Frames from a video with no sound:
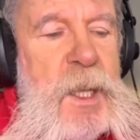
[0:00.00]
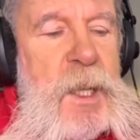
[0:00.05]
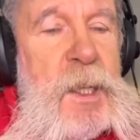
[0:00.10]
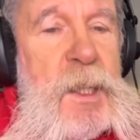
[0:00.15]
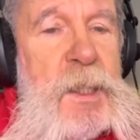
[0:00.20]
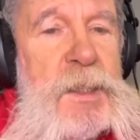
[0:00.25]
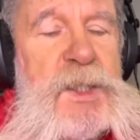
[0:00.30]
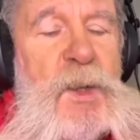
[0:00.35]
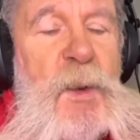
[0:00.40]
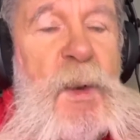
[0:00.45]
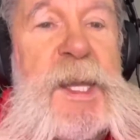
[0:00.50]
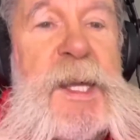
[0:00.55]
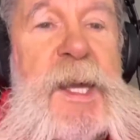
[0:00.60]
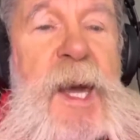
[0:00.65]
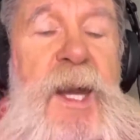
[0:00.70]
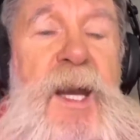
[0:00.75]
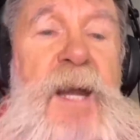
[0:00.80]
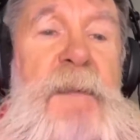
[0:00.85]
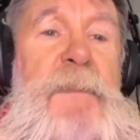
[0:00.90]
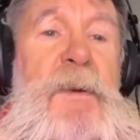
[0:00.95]
So he
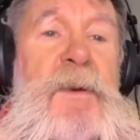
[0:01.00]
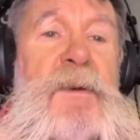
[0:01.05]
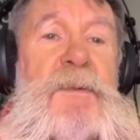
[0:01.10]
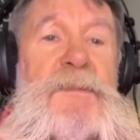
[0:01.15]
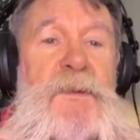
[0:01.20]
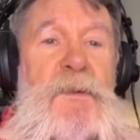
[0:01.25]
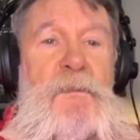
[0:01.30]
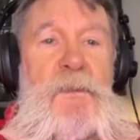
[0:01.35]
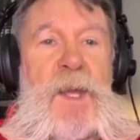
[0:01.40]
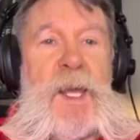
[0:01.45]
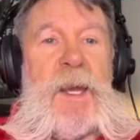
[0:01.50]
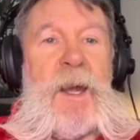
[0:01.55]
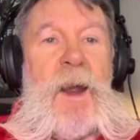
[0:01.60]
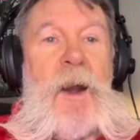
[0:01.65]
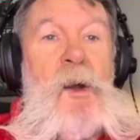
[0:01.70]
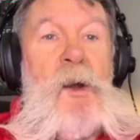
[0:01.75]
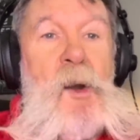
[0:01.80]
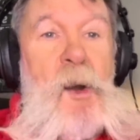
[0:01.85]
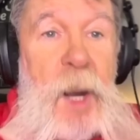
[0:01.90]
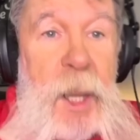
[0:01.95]
got up under the ring
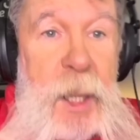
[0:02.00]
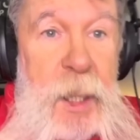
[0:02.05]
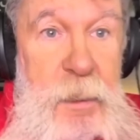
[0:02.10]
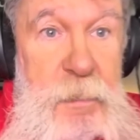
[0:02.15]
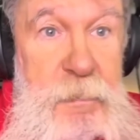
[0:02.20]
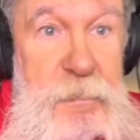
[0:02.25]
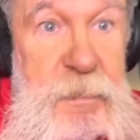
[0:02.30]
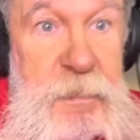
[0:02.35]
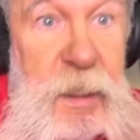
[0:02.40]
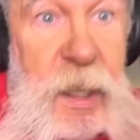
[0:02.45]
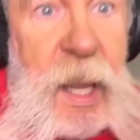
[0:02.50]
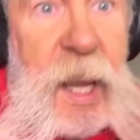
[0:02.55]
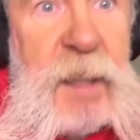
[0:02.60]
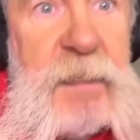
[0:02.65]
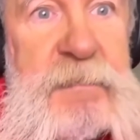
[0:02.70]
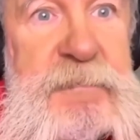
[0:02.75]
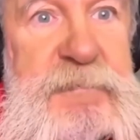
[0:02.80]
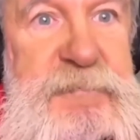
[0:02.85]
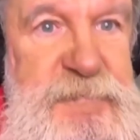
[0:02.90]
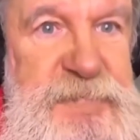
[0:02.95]
early, like
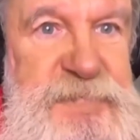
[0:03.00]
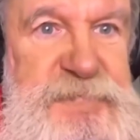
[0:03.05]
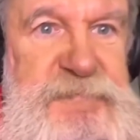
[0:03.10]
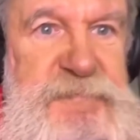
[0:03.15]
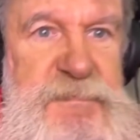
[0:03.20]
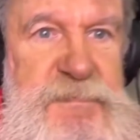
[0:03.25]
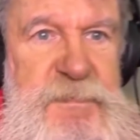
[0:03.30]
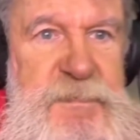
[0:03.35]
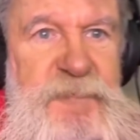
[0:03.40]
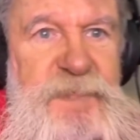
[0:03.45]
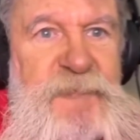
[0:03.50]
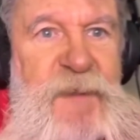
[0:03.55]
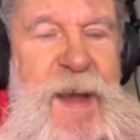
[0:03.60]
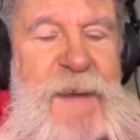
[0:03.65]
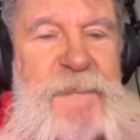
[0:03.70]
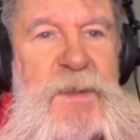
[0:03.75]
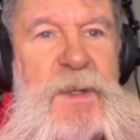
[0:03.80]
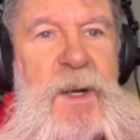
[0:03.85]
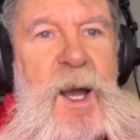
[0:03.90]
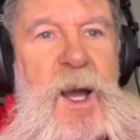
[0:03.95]

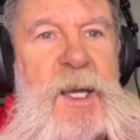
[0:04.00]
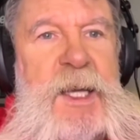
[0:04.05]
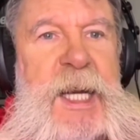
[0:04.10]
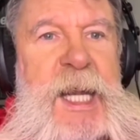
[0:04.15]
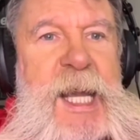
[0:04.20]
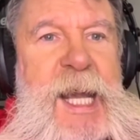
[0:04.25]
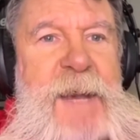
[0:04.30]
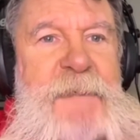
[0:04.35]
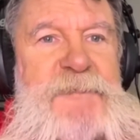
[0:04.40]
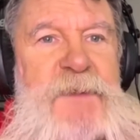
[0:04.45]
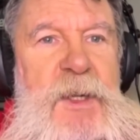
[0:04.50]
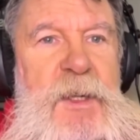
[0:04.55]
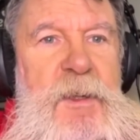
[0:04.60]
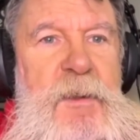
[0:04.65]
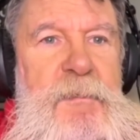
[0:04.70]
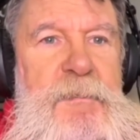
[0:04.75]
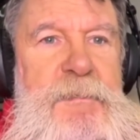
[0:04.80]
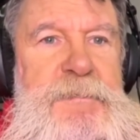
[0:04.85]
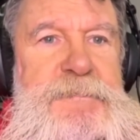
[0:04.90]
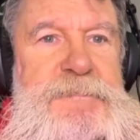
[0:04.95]
5 o'clock in the
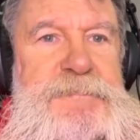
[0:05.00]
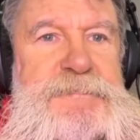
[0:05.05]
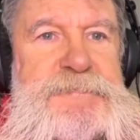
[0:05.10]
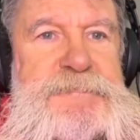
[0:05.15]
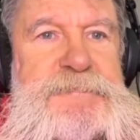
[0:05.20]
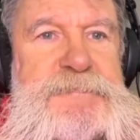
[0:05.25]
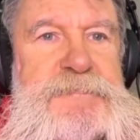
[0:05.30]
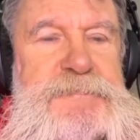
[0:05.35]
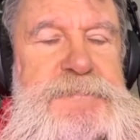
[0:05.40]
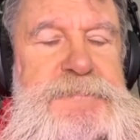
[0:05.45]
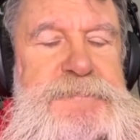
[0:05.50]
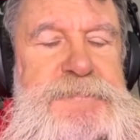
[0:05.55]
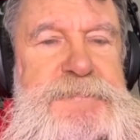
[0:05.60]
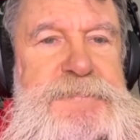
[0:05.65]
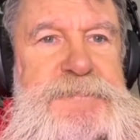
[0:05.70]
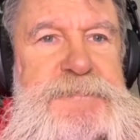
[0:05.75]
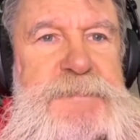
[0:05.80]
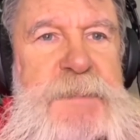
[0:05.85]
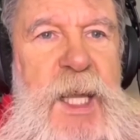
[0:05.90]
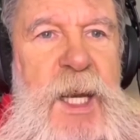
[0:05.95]
afternoon.
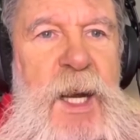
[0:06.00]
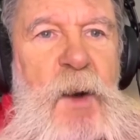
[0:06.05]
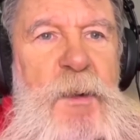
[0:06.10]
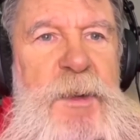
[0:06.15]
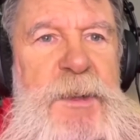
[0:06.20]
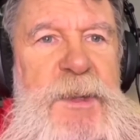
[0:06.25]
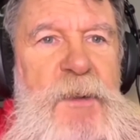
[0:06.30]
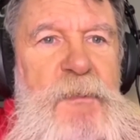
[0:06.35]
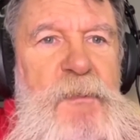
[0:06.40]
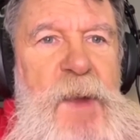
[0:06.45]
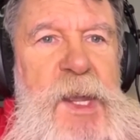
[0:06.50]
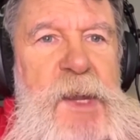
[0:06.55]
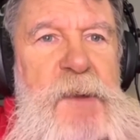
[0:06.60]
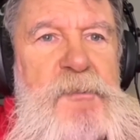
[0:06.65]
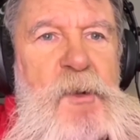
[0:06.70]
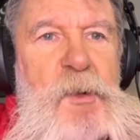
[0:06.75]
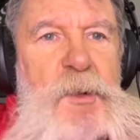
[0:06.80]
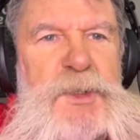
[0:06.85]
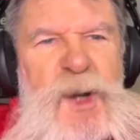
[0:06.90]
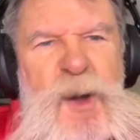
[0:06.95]
And only the ring
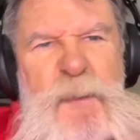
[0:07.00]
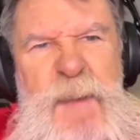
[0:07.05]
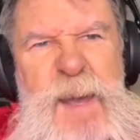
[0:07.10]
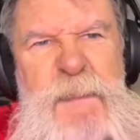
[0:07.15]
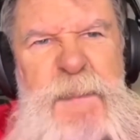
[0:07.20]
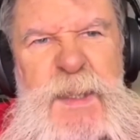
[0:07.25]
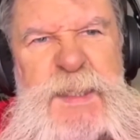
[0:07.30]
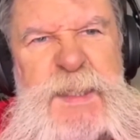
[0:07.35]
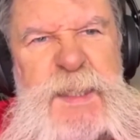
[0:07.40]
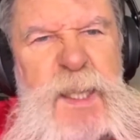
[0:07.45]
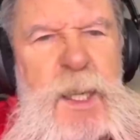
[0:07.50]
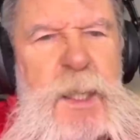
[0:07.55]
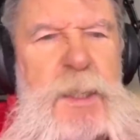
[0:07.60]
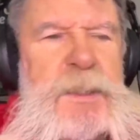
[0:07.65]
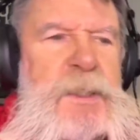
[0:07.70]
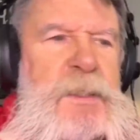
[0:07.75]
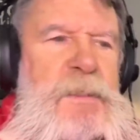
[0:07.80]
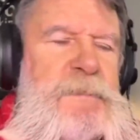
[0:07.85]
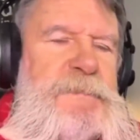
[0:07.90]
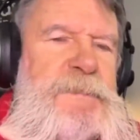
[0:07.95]
crews are maybe
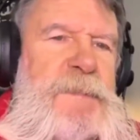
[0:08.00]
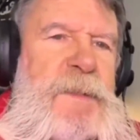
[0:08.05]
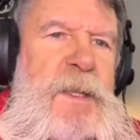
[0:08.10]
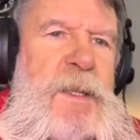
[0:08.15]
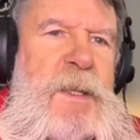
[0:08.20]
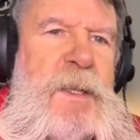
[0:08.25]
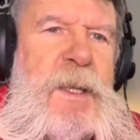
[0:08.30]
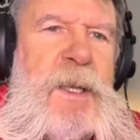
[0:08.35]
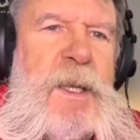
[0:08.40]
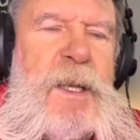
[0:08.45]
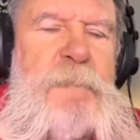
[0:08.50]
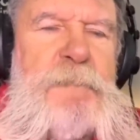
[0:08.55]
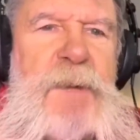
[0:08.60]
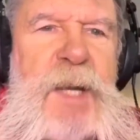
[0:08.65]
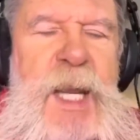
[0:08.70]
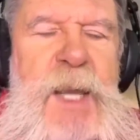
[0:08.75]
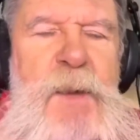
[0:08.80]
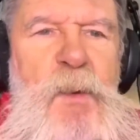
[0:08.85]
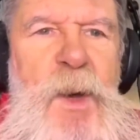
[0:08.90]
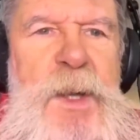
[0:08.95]
six.
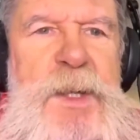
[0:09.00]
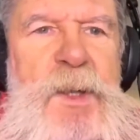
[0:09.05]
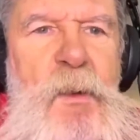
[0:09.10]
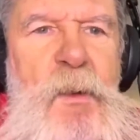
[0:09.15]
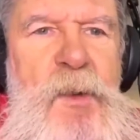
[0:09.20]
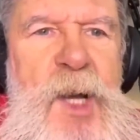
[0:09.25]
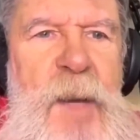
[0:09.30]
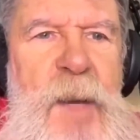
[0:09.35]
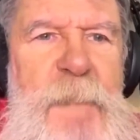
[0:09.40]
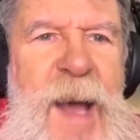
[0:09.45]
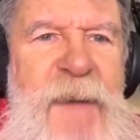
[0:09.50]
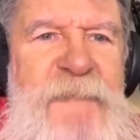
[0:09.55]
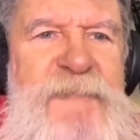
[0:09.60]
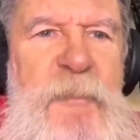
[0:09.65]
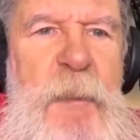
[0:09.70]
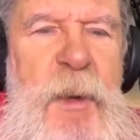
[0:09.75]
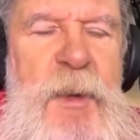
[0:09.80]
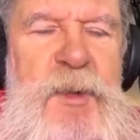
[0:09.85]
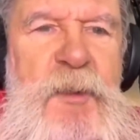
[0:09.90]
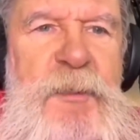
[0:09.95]
But he wasn't going to come out
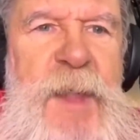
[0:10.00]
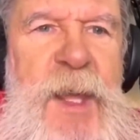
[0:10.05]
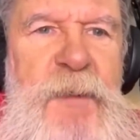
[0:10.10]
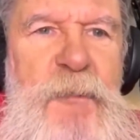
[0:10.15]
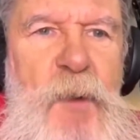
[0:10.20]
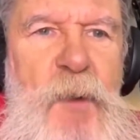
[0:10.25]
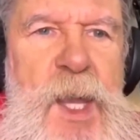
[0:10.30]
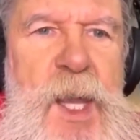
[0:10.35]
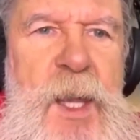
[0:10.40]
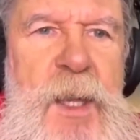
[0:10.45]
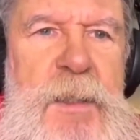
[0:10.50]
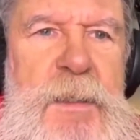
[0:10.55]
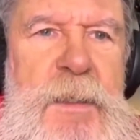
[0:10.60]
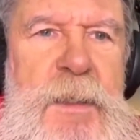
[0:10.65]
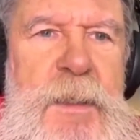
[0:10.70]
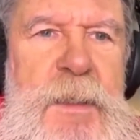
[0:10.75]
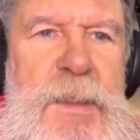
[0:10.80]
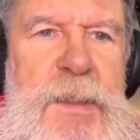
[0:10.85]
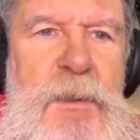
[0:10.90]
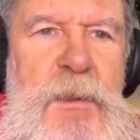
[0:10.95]
from under that ring
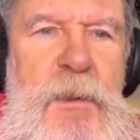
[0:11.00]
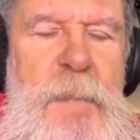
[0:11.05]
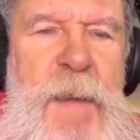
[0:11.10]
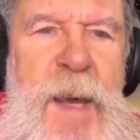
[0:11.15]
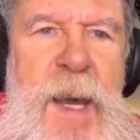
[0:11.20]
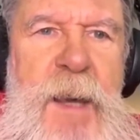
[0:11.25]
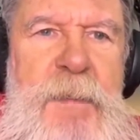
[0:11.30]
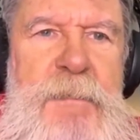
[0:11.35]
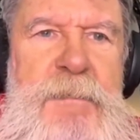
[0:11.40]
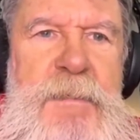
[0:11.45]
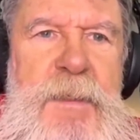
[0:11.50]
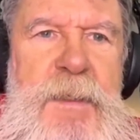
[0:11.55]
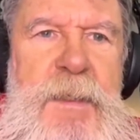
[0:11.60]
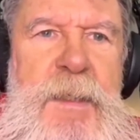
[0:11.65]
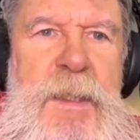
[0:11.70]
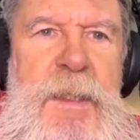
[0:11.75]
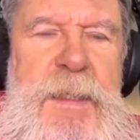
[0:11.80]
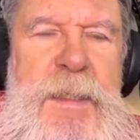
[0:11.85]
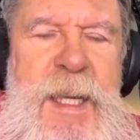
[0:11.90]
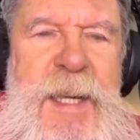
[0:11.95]
to about
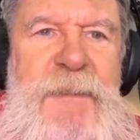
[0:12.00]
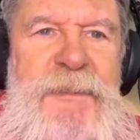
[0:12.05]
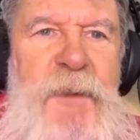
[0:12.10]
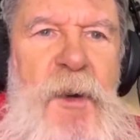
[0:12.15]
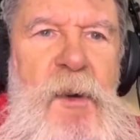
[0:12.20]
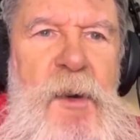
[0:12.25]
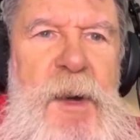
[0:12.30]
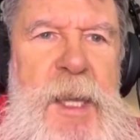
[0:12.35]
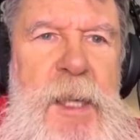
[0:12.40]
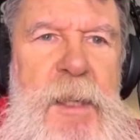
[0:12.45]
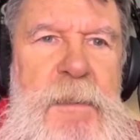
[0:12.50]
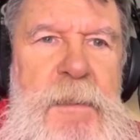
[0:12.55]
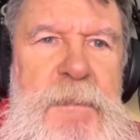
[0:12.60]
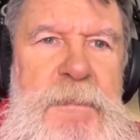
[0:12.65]
10:30.